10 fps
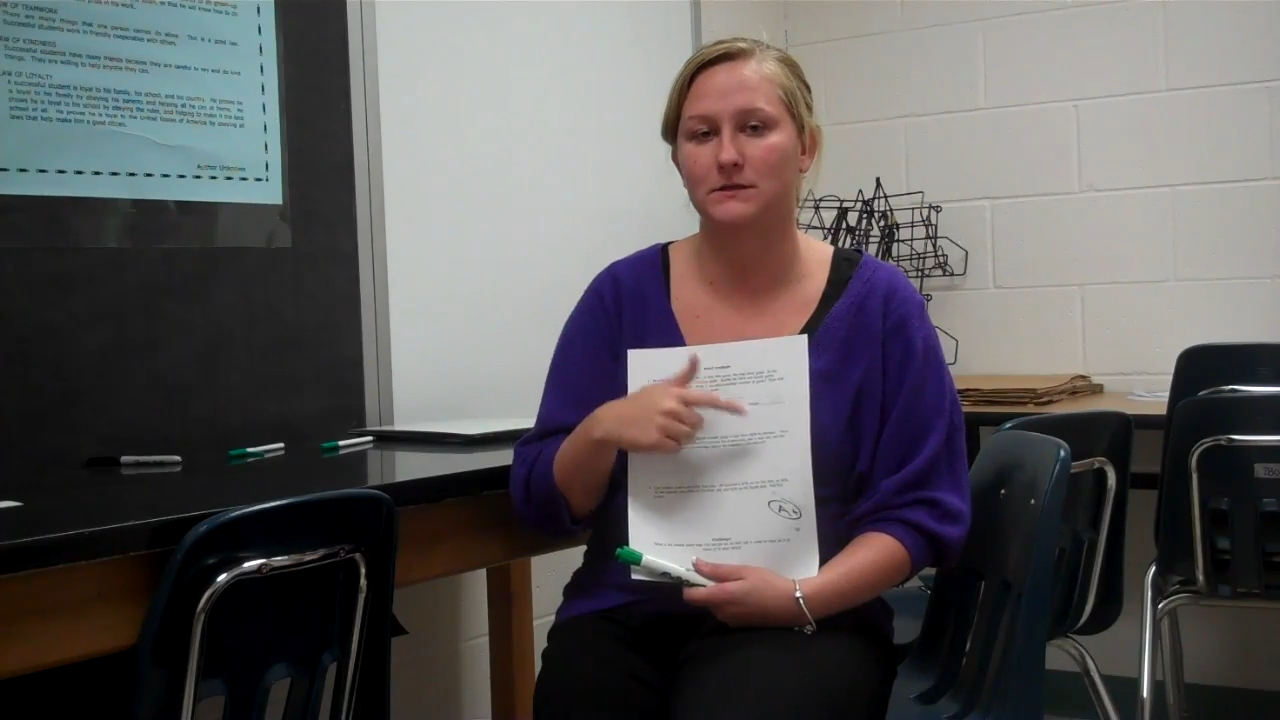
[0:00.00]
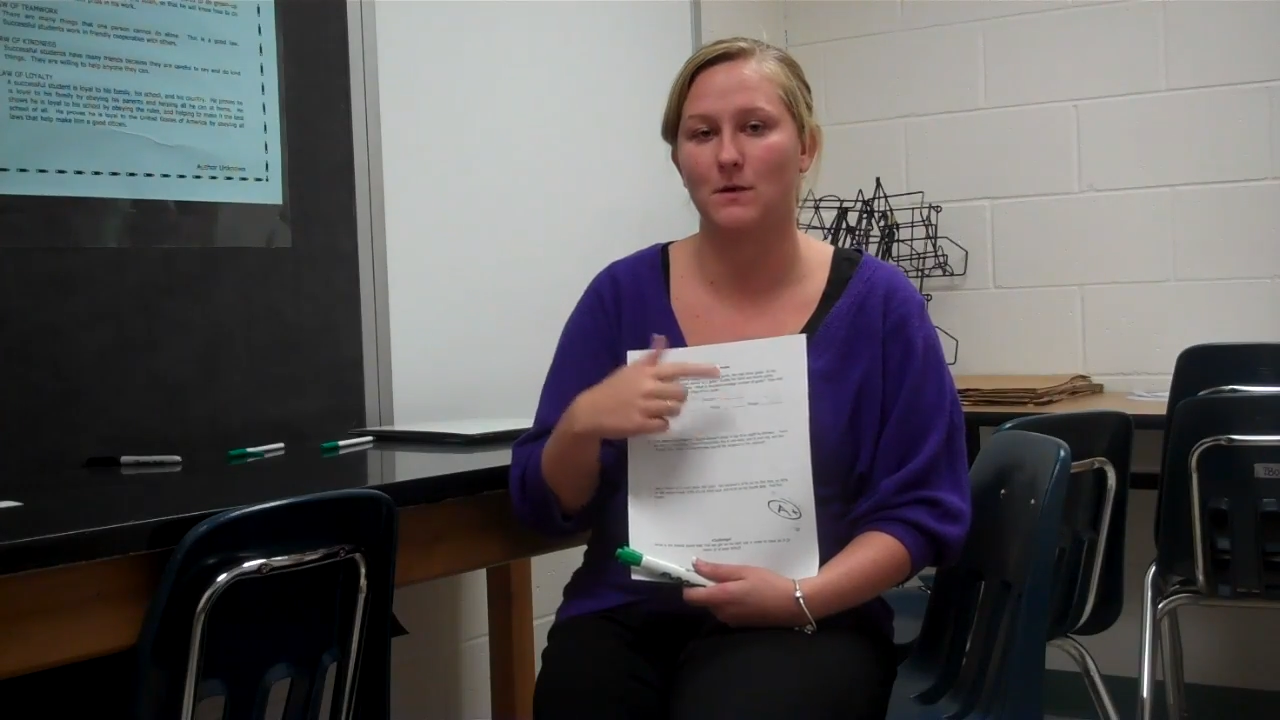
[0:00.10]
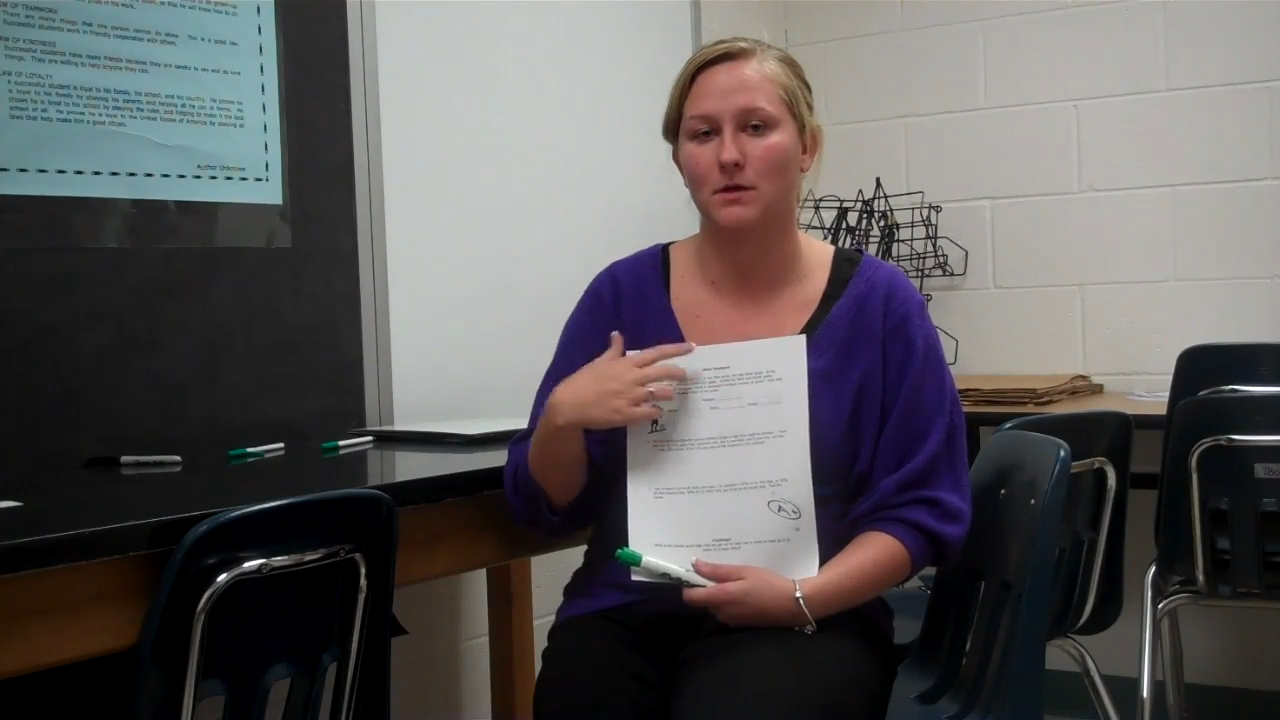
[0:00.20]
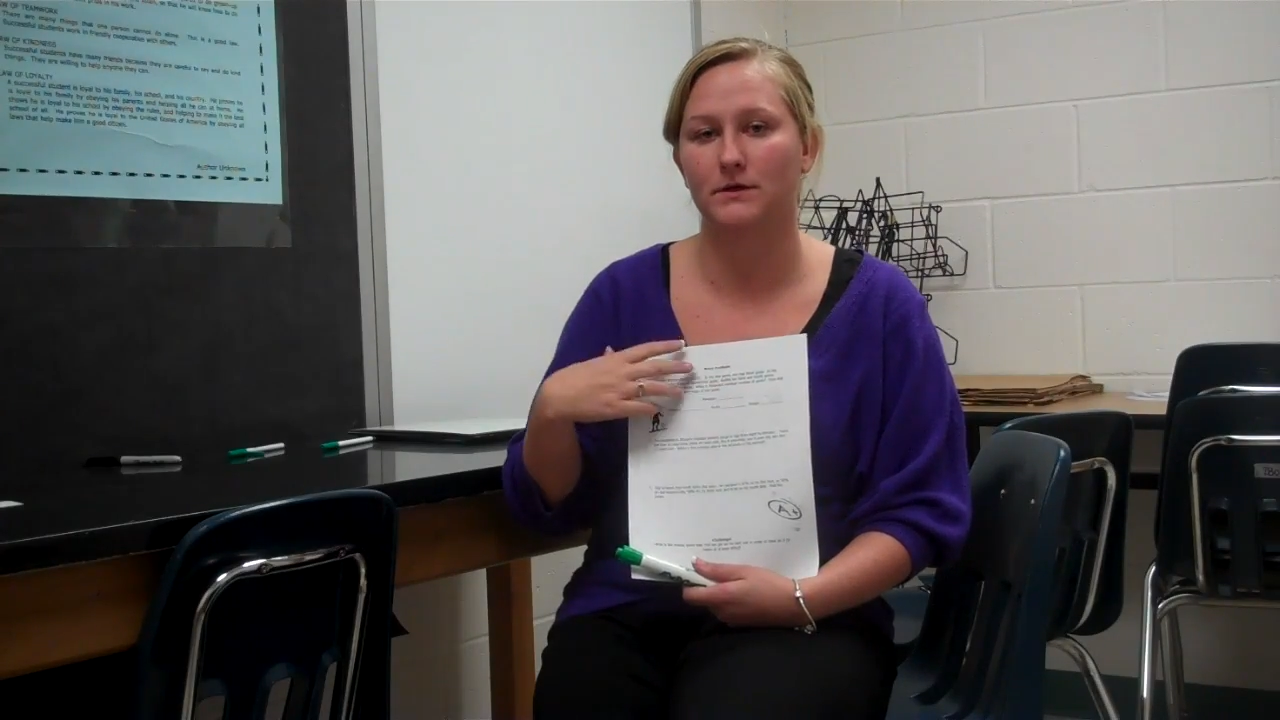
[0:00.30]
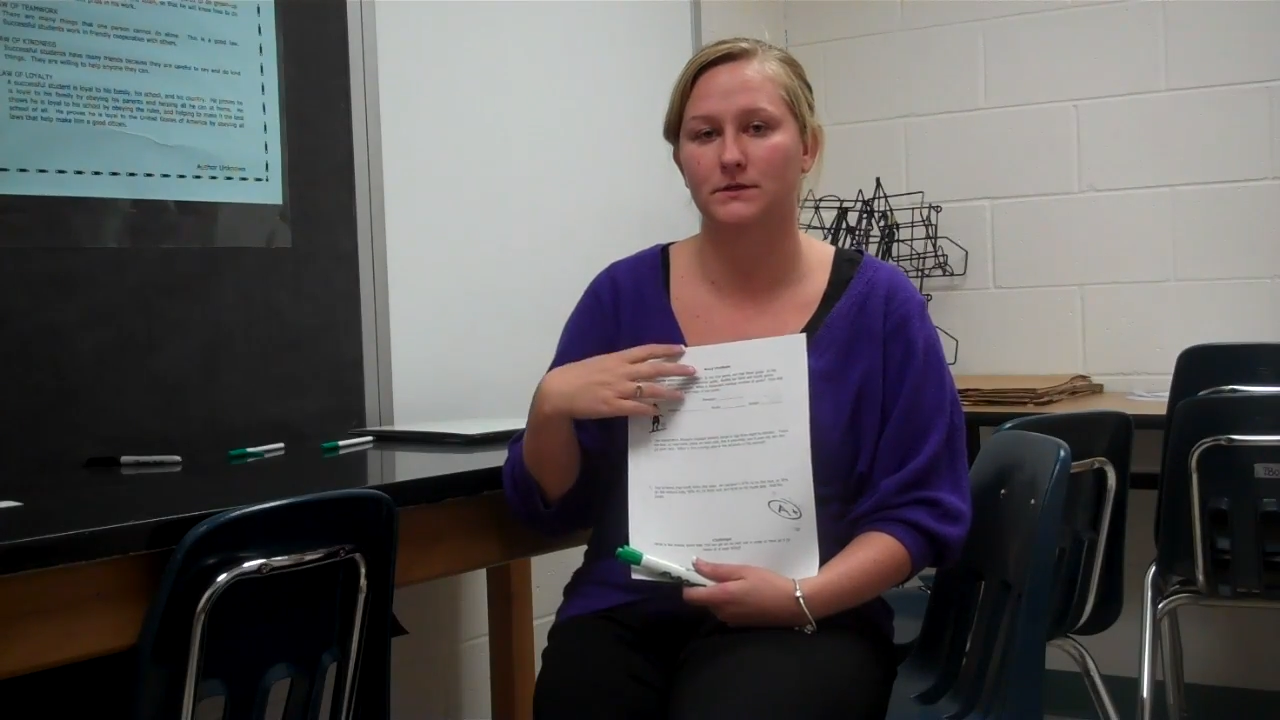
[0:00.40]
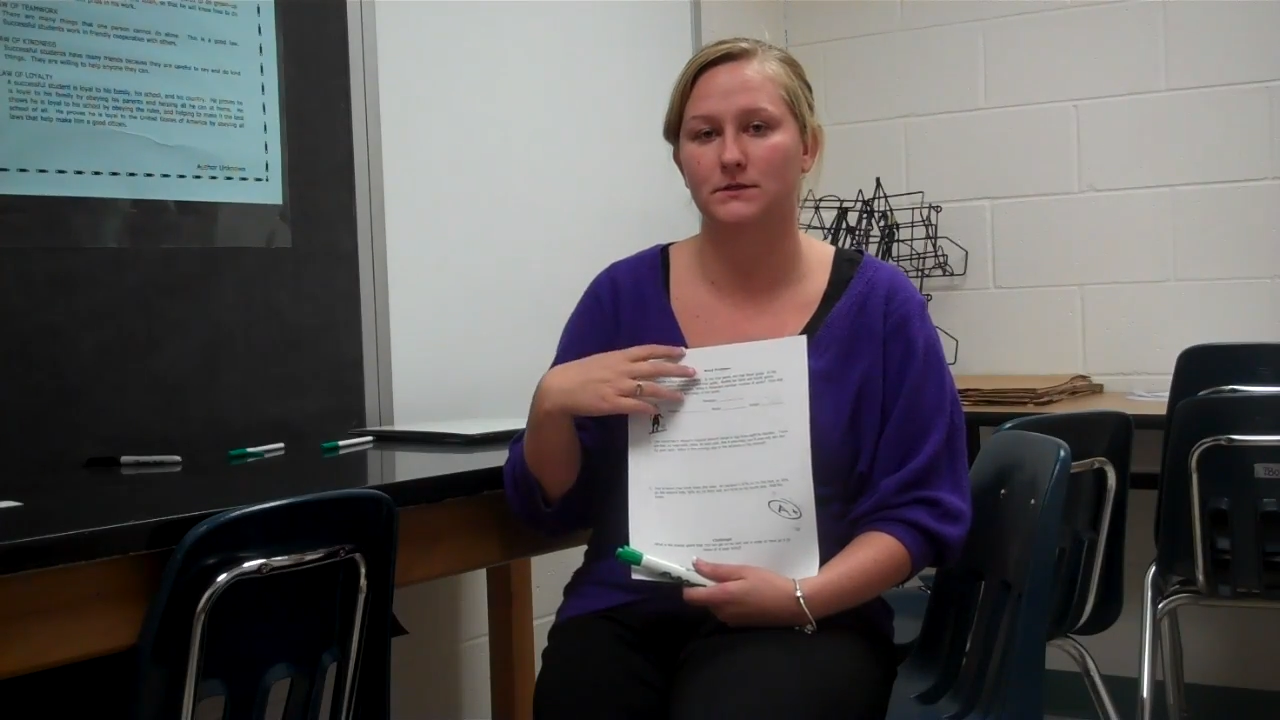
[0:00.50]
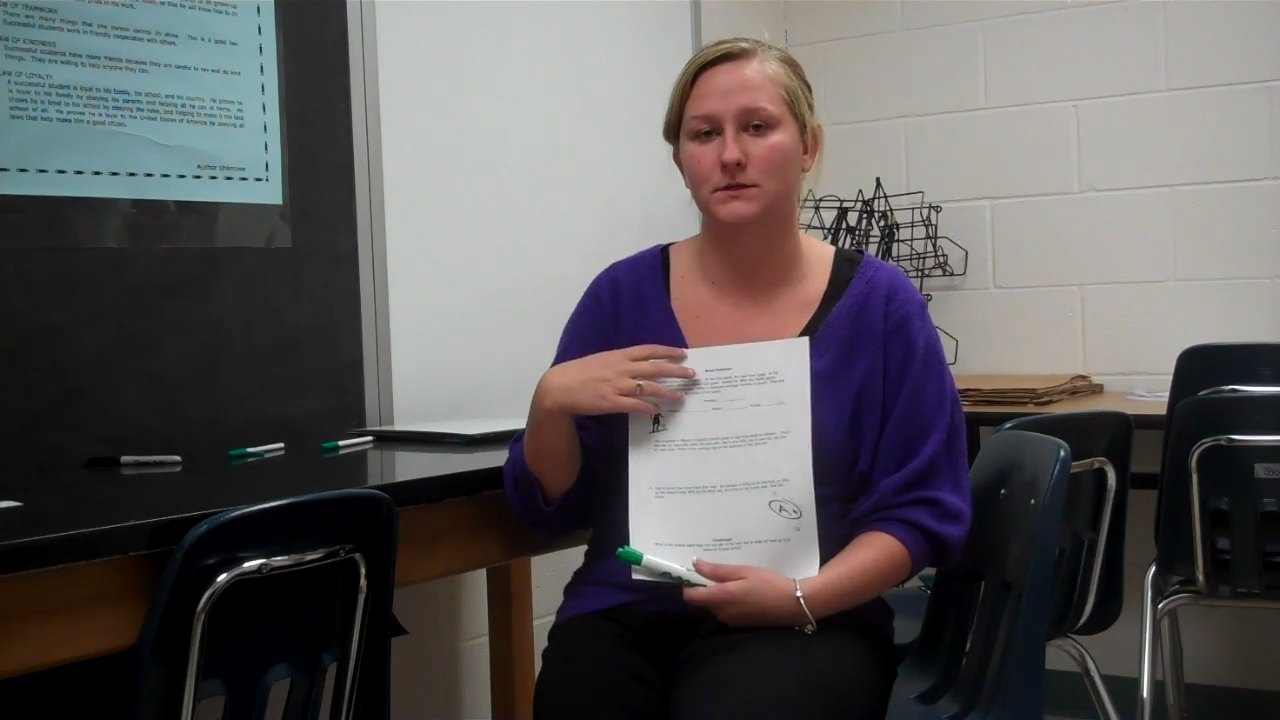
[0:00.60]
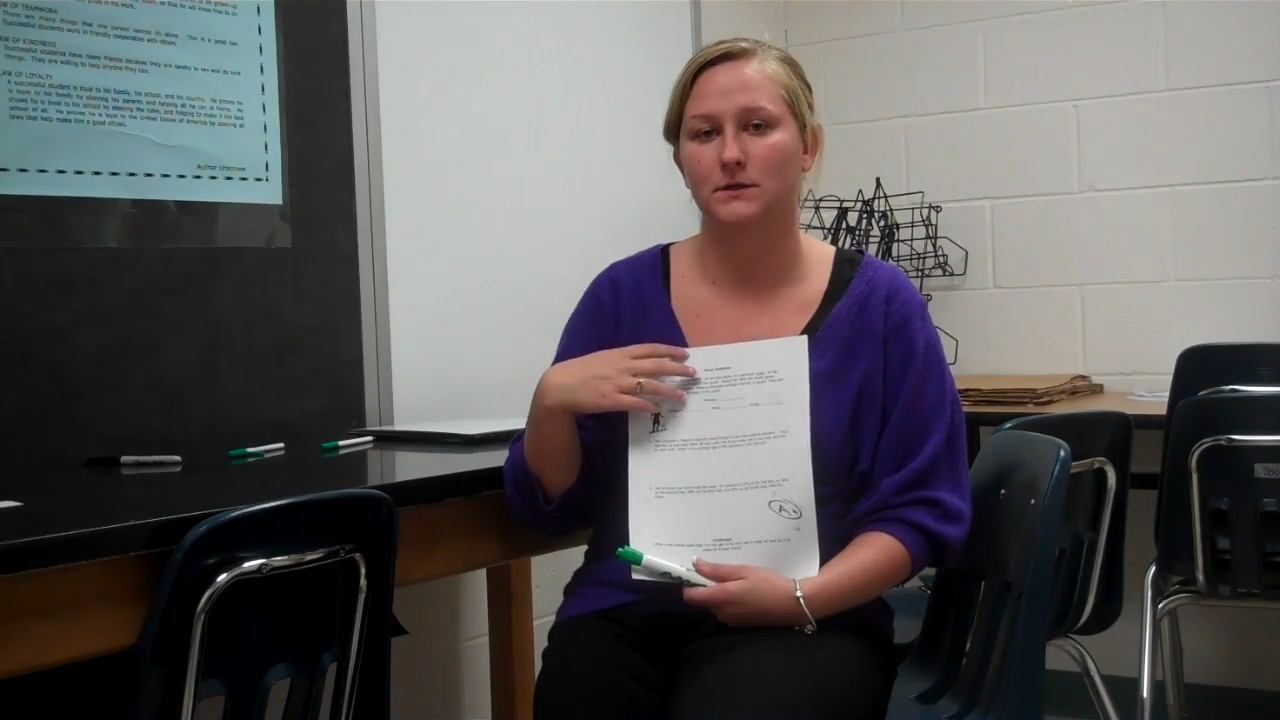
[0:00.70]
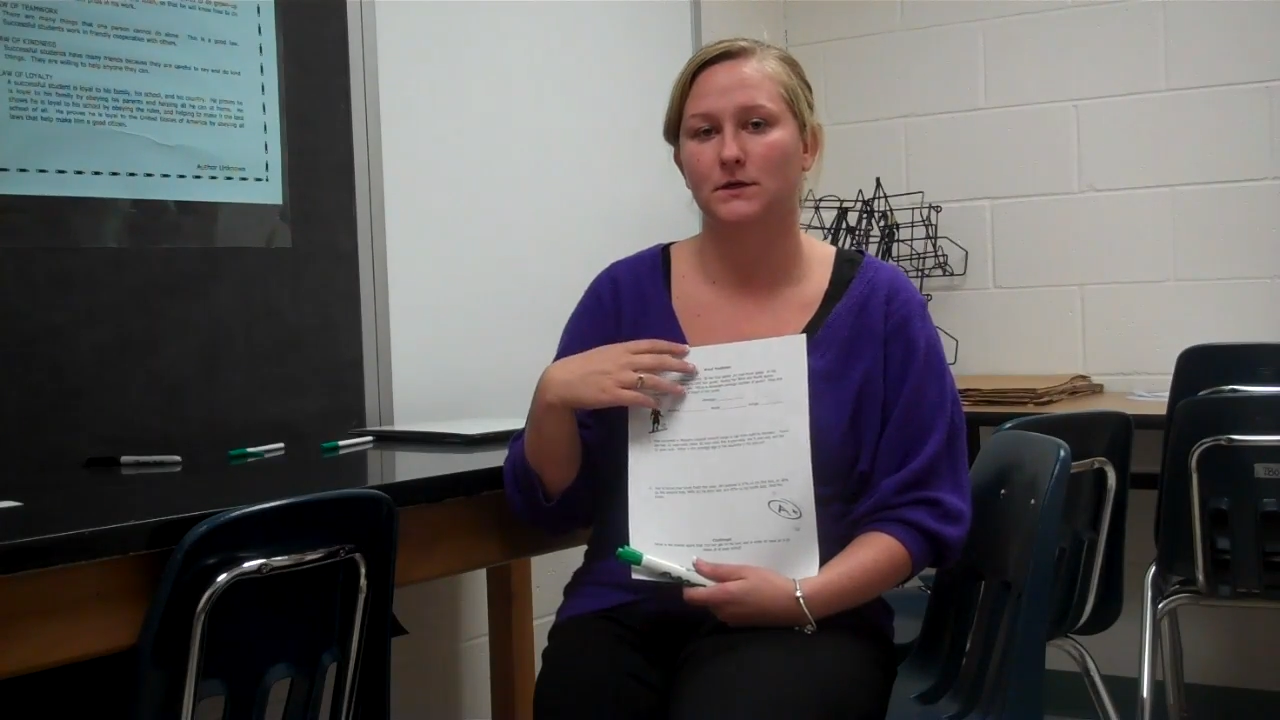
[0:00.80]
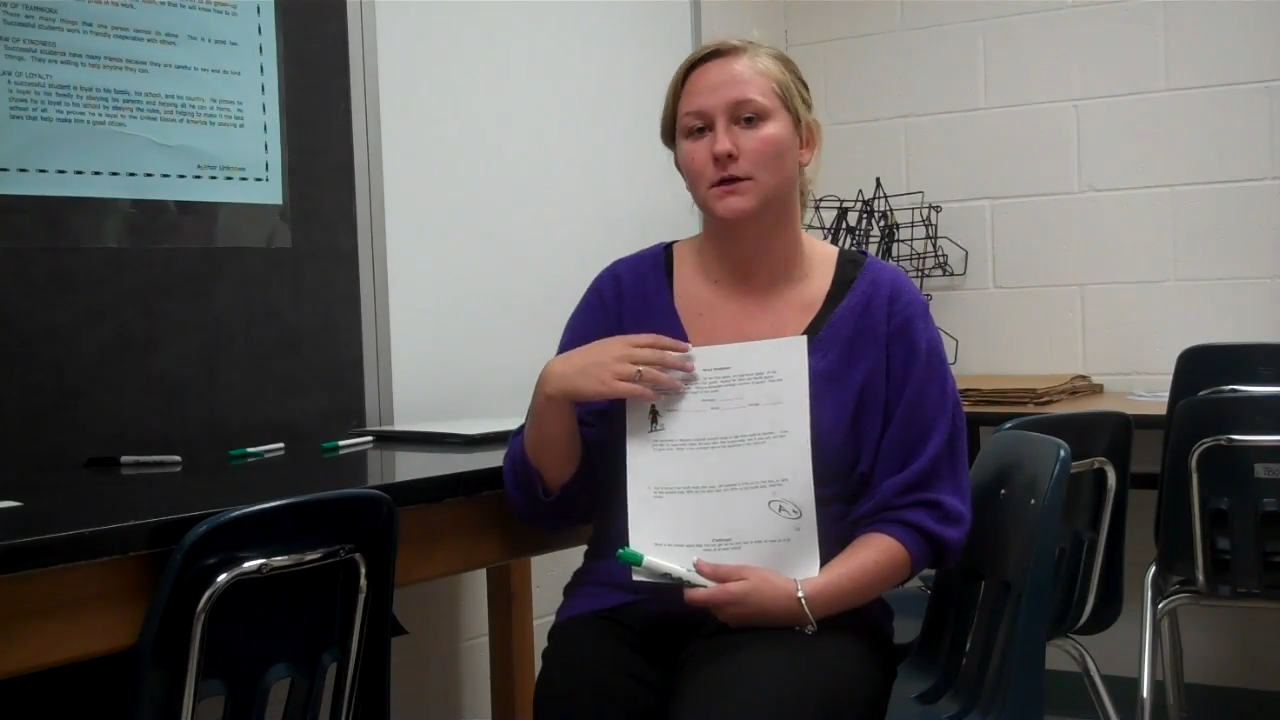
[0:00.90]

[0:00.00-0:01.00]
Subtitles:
smallest.